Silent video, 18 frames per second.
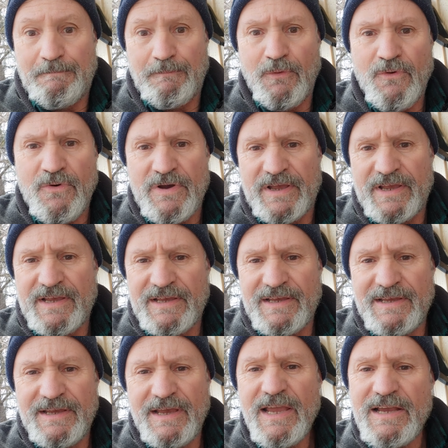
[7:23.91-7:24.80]
Boy,
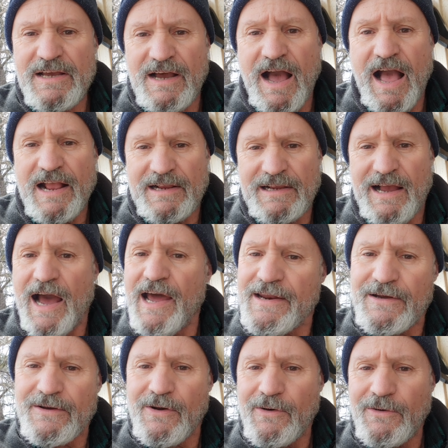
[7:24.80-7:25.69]
it got
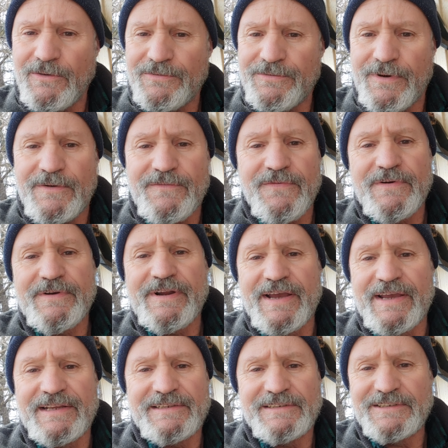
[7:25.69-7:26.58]
kind of cold
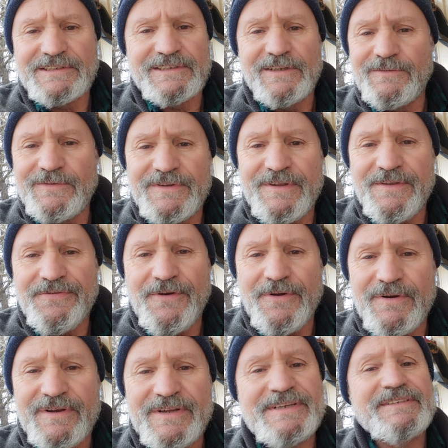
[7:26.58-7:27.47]
overnight, still in the
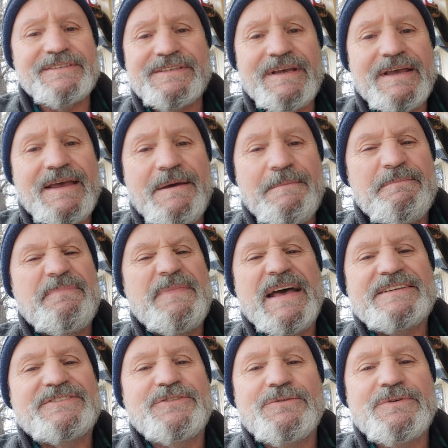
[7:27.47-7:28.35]
30s.
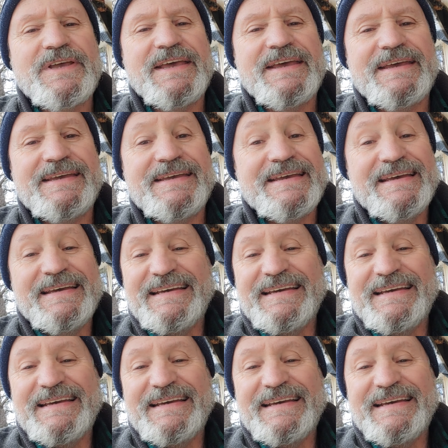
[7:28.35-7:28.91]
That's okay.